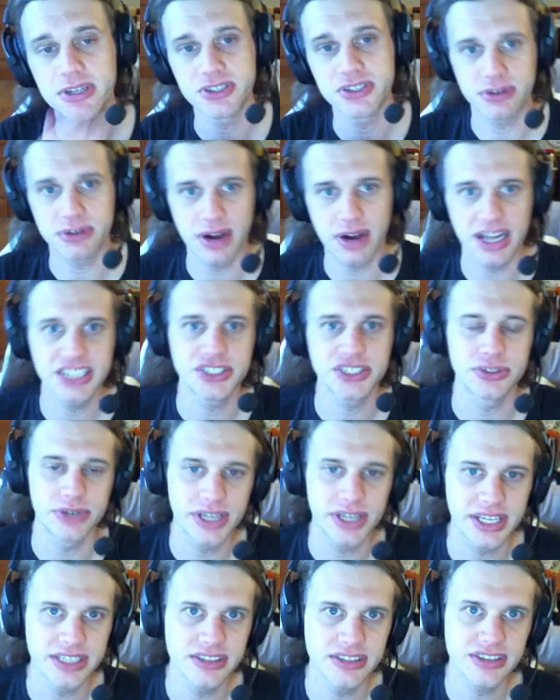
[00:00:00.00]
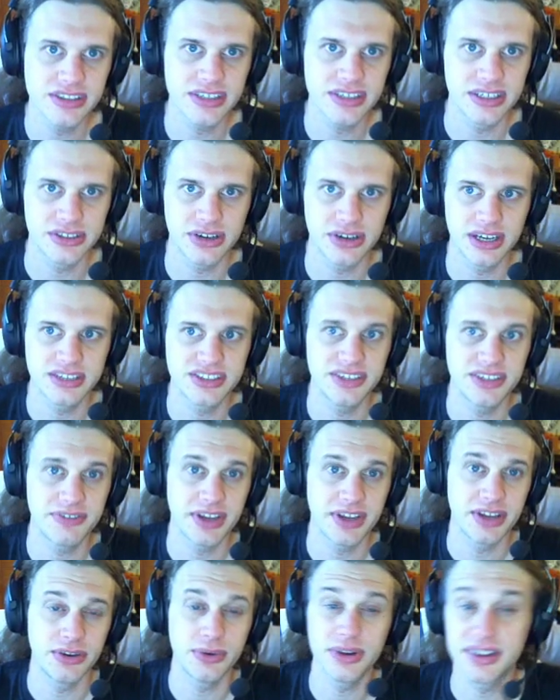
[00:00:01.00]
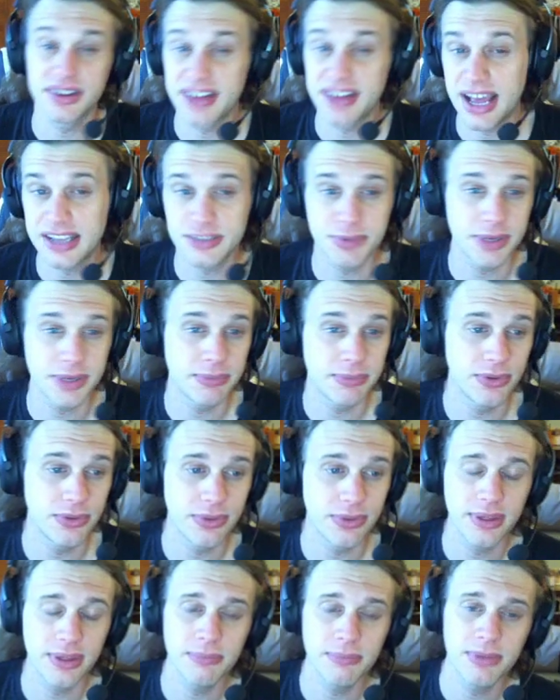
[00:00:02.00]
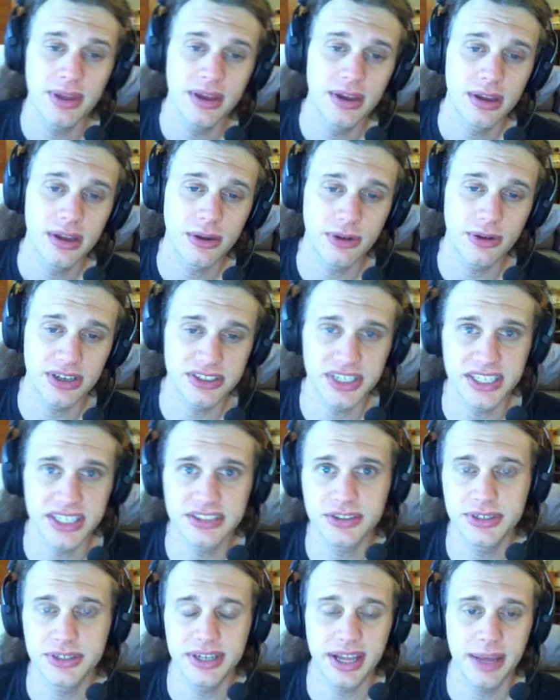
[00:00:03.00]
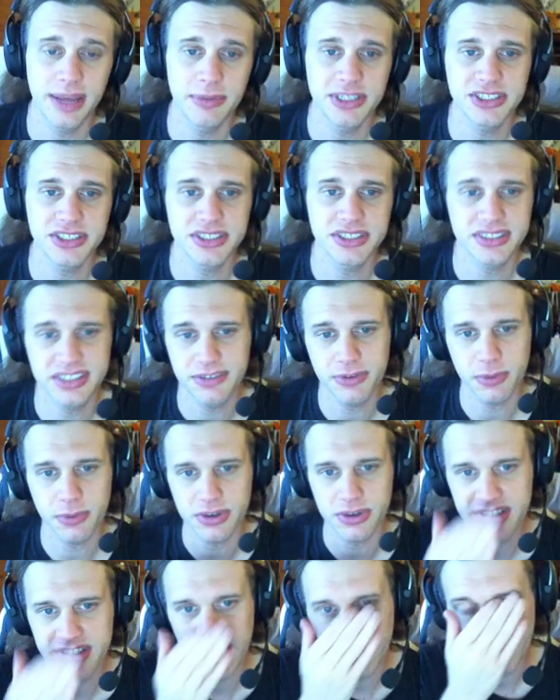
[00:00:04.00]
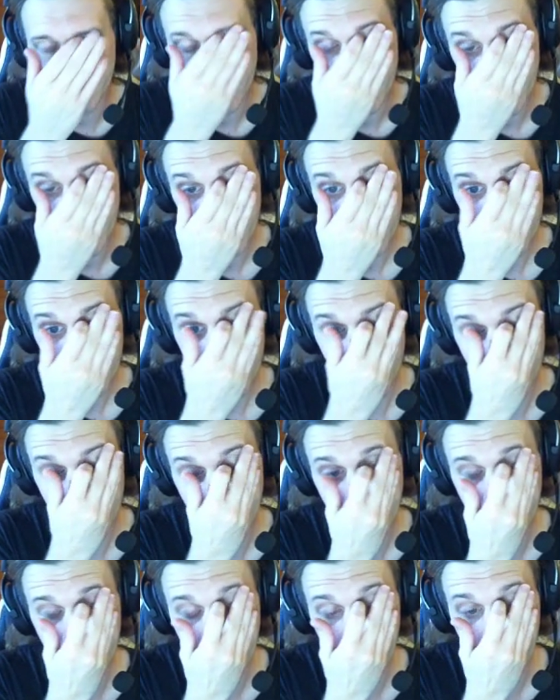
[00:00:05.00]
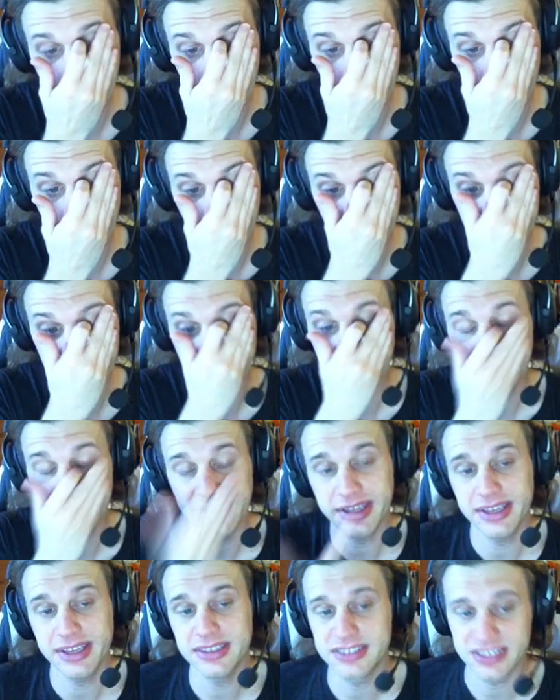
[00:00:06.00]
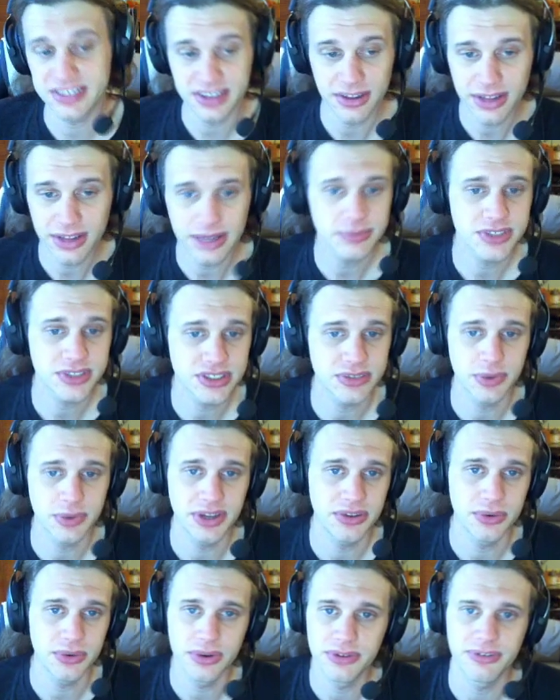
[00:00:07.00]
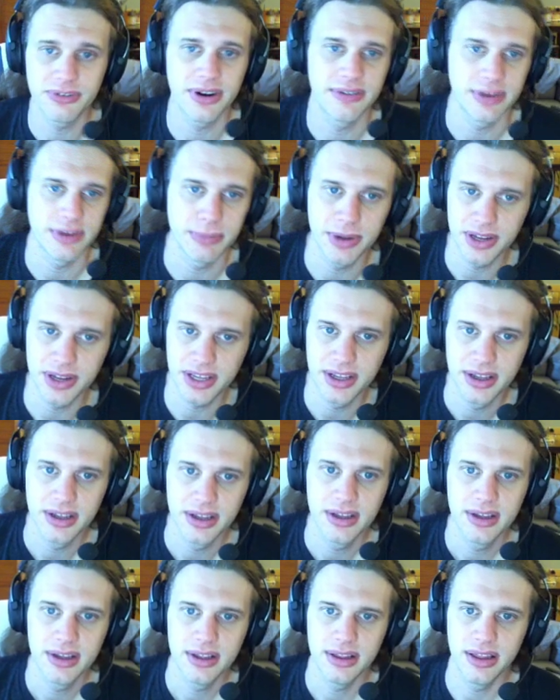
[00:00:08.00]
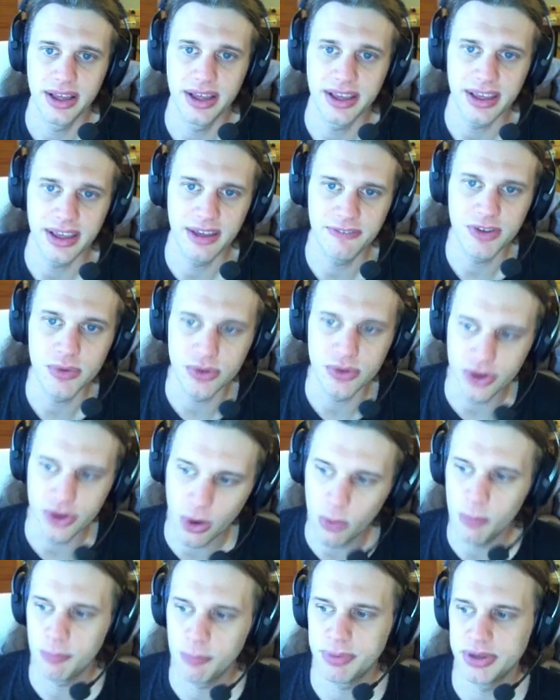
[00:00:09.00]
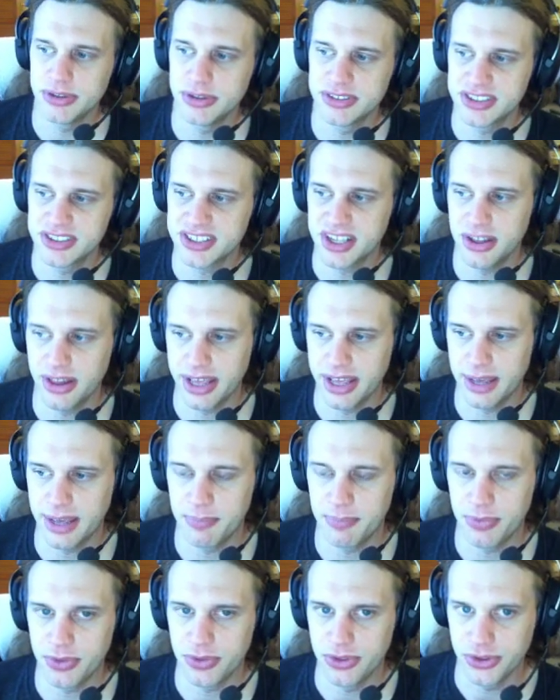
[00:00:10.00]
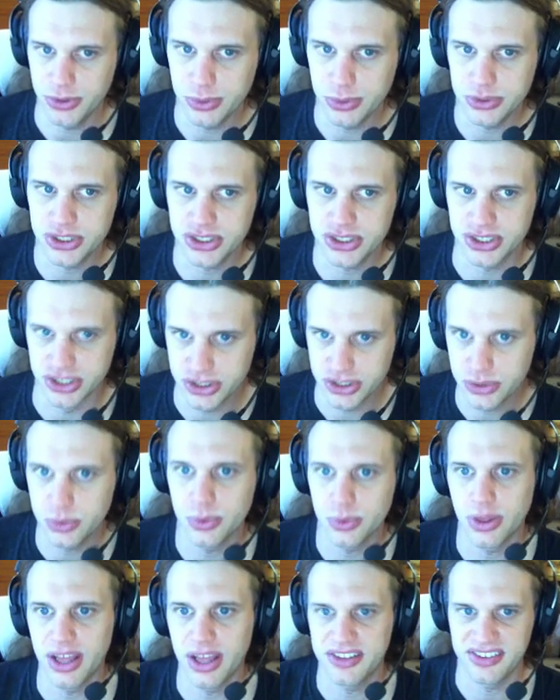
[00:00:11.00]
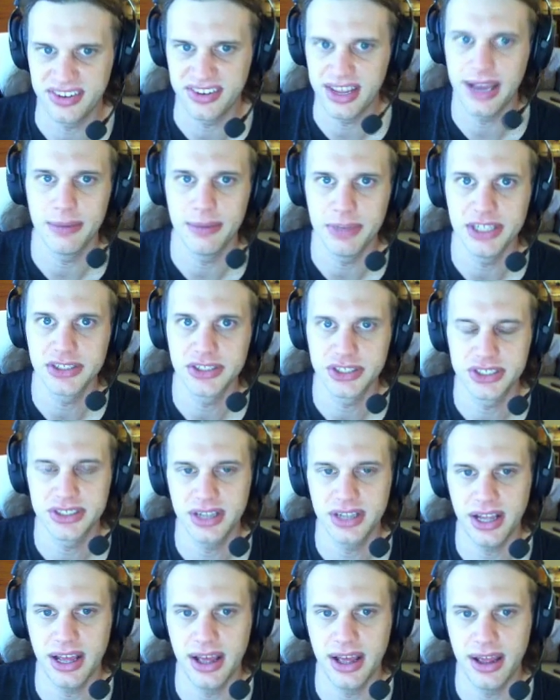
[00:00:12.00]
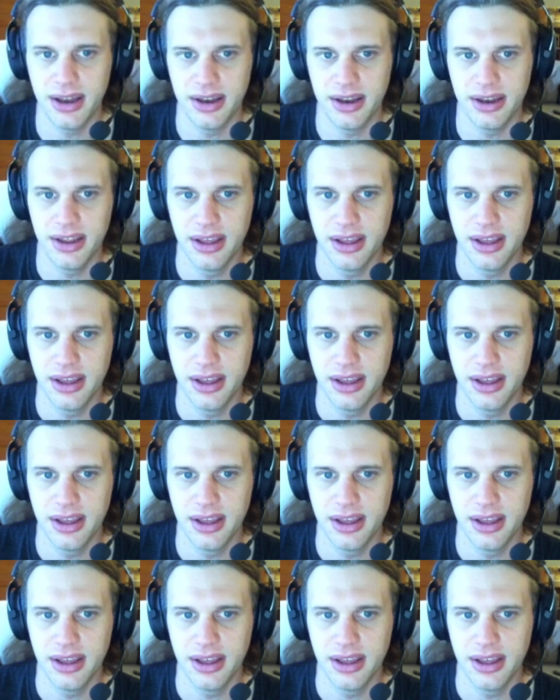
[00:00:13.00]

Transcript: try Shurikens and try to see if I can do an attack speed build with him. Crit chance, crit damage, see if it works out. But the thing is, skill amp's just way too good for everybody. Like if you don't build skill amp, you just do less damage, and